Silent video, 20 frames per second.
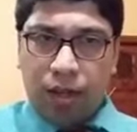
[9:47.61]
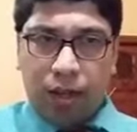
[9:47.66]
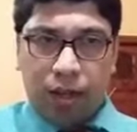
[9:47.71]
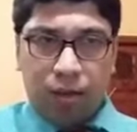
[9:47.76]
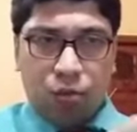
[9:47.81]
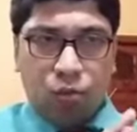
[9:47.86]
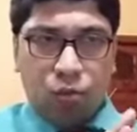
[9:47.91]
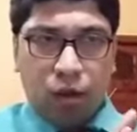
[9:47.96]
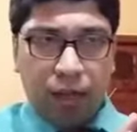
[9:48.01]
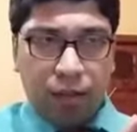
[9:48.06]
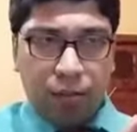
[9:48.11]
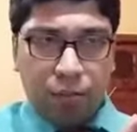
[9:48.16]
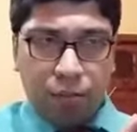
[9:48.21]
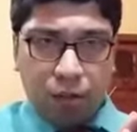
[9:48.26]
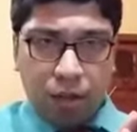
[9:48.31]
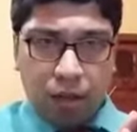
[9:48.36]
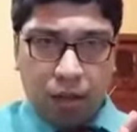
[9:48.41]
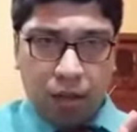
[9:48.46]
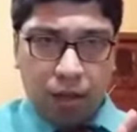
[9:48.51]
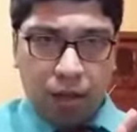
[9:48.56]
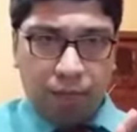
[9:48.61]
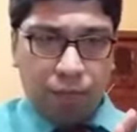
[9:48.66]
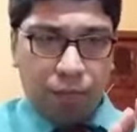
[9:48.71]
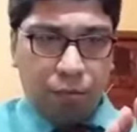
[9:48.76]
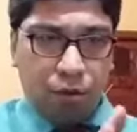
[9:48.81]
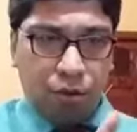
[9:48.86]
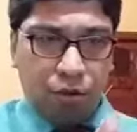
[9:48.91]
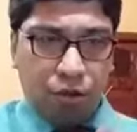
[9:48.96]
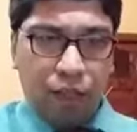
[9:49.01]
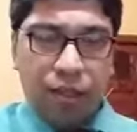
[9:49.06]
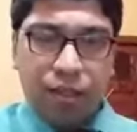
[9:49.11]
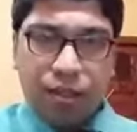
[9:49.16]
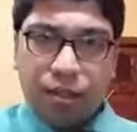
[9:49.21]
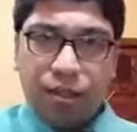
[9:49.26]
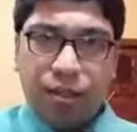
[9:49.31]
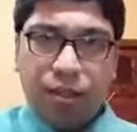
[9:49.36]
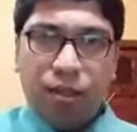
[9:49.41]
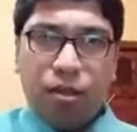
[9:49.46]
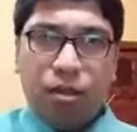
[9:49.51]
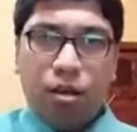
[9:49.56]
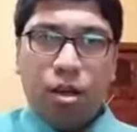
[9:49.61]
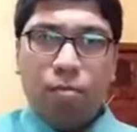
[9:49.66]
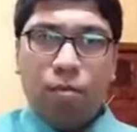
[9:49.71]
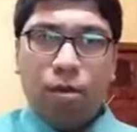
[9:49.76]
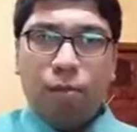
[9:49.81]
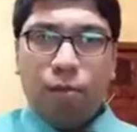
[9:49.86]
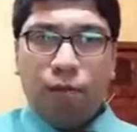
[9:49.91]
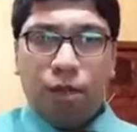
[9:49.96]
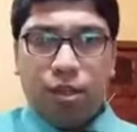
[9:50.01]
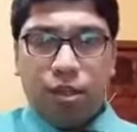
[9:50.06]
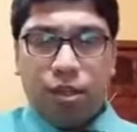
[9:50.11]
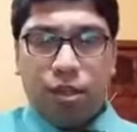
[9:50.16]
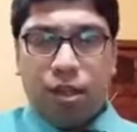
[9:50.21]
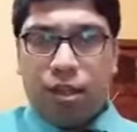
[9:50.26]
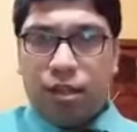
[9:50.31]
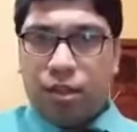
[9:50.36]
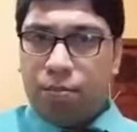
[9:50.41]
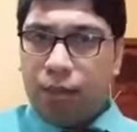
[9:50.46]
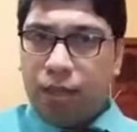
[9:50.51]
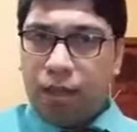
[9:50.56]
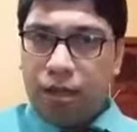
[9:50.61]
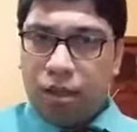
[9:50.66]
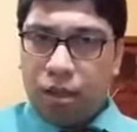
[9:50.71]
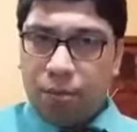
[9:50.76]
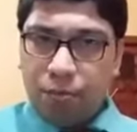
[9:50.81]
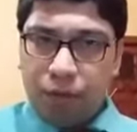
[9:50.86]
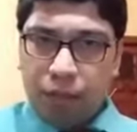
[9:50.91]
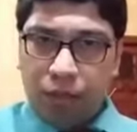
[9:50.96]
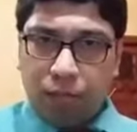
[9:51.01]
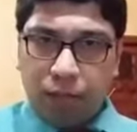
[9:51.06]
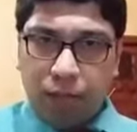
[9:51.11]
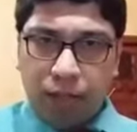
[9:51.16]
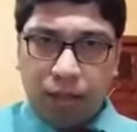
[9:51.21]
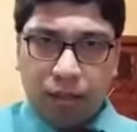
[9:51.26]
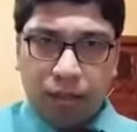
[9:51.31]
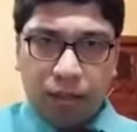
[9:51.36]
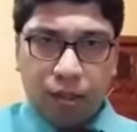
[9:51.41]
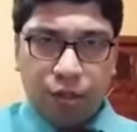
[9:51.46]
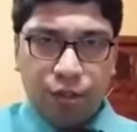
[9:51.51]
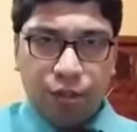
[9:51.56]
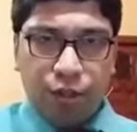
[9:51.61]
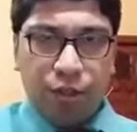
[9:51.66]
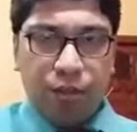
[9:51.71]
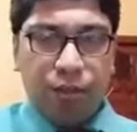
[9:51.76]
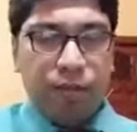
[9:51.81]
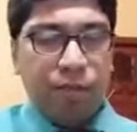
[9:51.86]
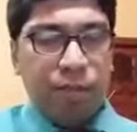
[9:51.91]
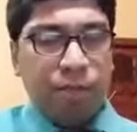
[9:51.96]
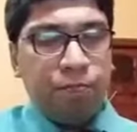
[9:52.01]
and what process of operation has been adopted by the surgeon,